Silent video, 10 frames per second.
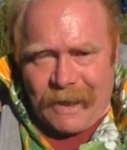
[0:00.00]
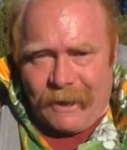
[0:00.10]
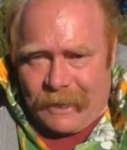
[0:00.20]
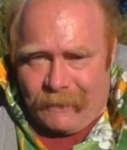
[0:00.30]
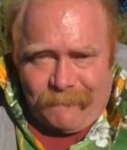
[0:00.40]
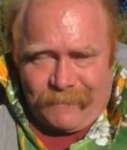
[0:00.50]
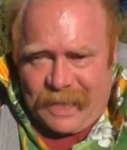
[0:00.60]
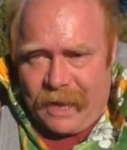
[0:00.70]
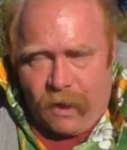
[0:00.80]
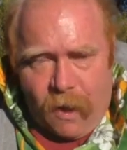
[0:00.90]
that I can
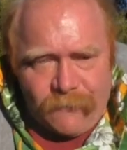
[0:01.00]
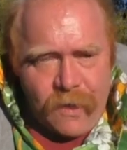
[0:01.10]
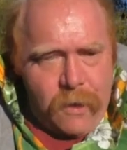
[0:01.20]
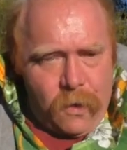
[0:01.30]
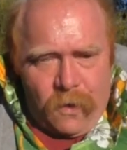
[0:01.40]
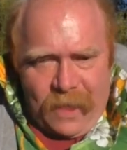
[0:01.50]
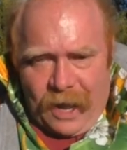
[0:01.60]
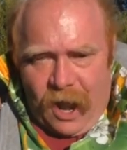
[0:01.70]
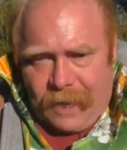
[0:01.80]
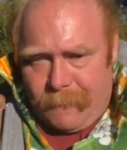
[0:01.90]
think of, or
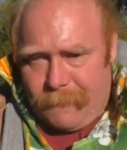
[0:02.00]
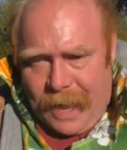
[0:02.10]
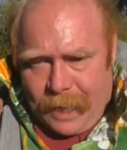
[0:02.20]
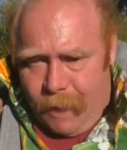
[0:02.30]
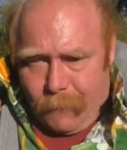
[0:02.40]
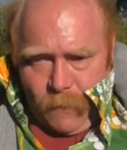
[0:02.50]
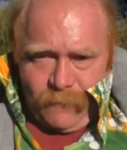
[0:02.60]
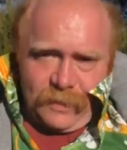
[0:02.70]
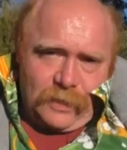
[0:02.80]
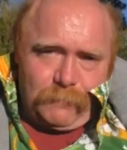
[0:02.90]
that I can make up
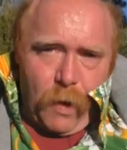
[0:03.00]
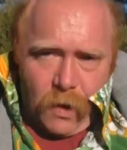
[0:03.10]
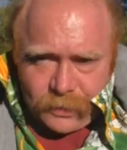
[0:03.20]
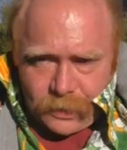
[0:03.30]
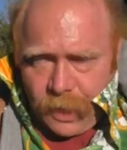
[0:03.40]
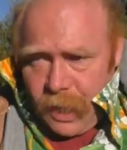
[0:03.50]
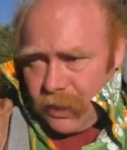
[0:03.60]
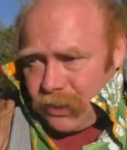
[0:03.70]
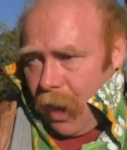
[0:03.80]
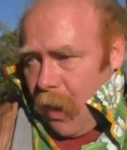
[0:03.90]
on the spot.
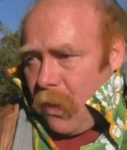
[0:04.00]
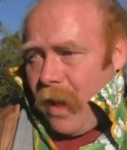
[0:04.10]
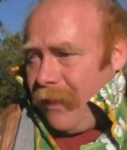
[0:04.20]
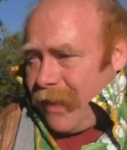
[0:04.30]
So